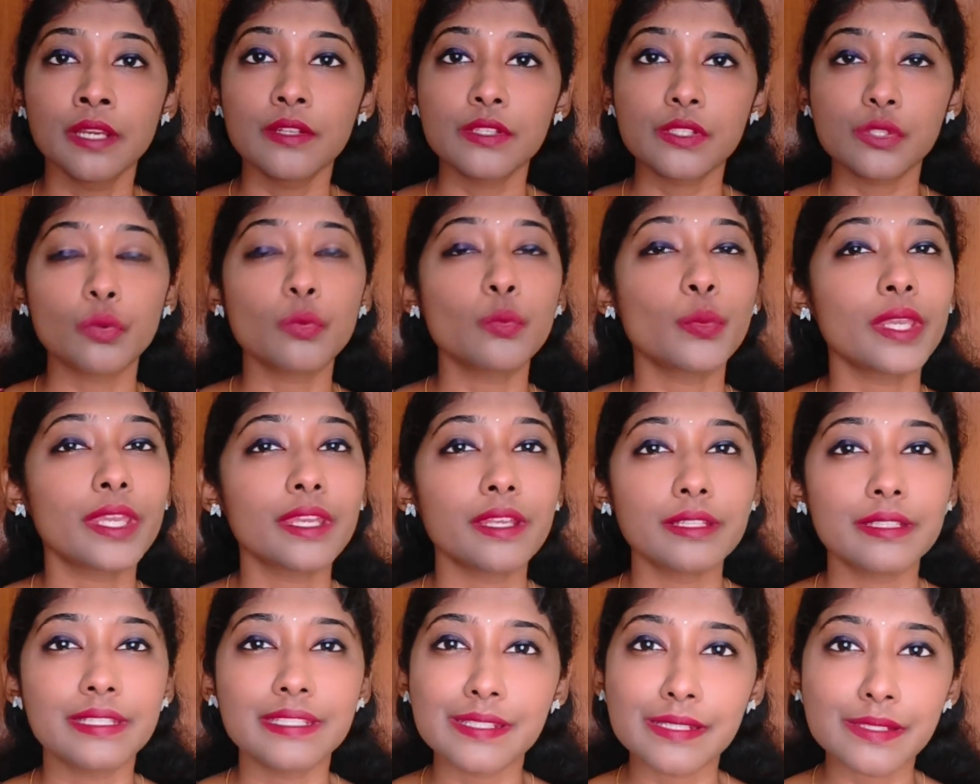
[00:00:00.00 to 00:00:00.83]
So
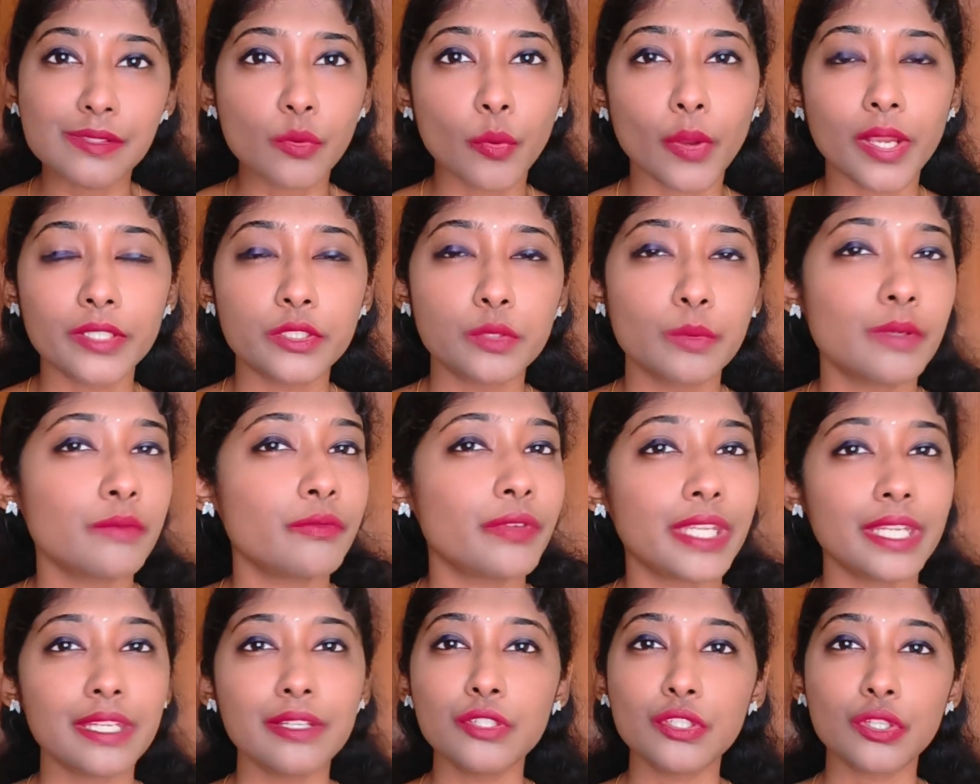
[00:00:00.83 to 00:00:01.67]
this is going to be a
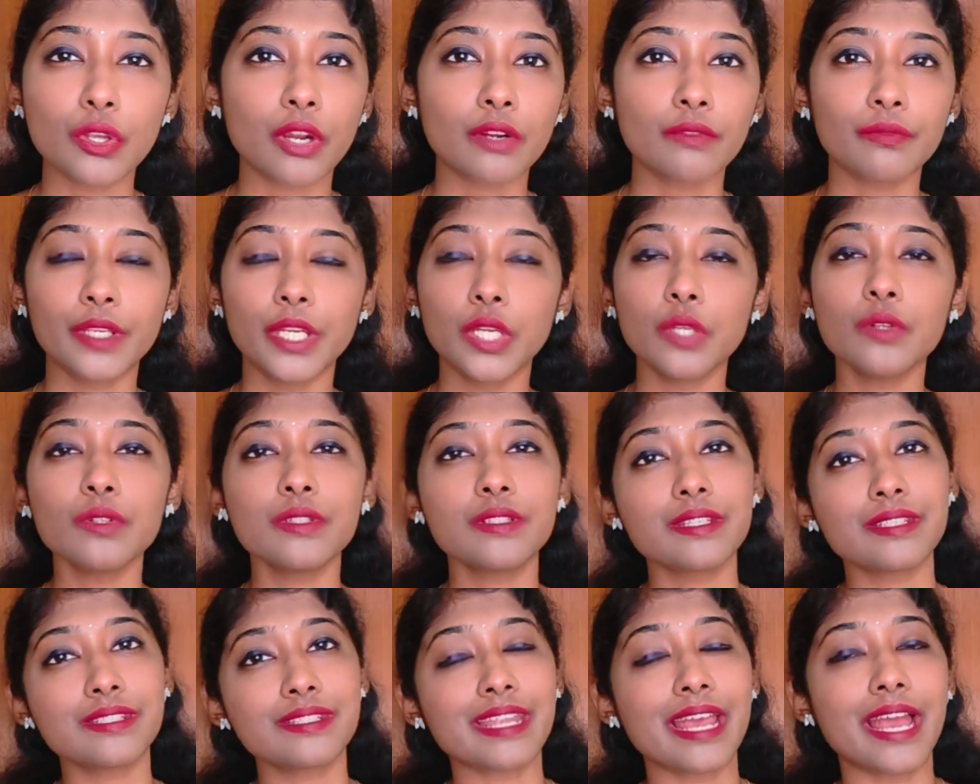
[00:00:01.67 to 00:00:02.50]
very short video,
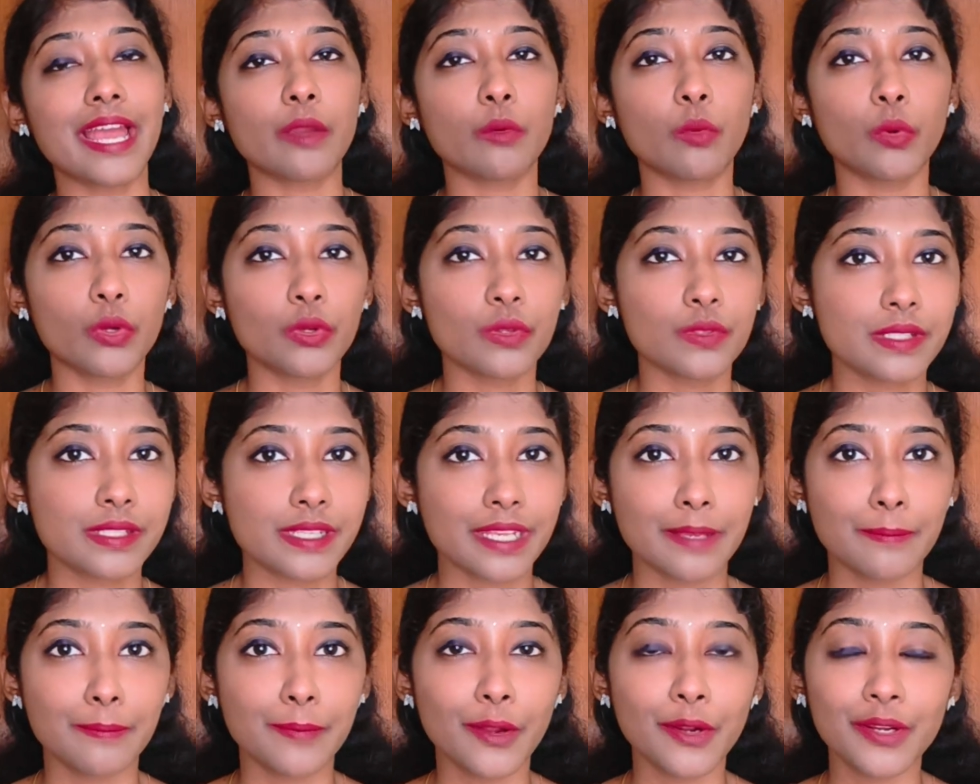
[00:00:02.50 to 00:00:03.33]
just I want to
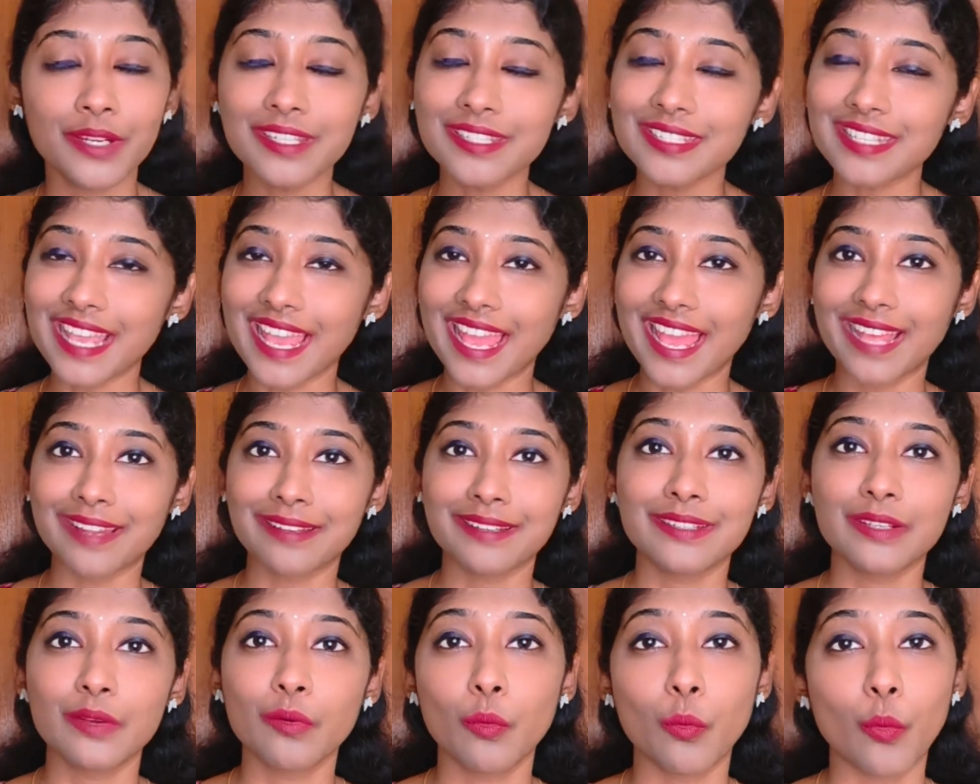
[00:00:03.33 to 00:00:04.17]
say about it
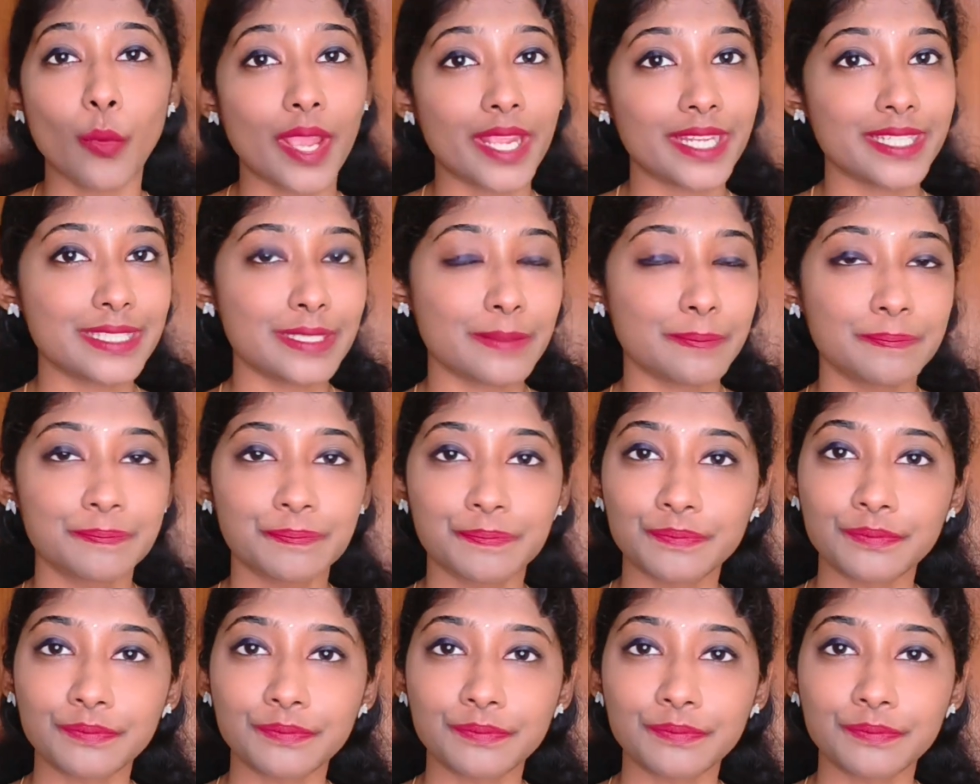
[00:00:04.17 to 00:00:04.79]
and wind up.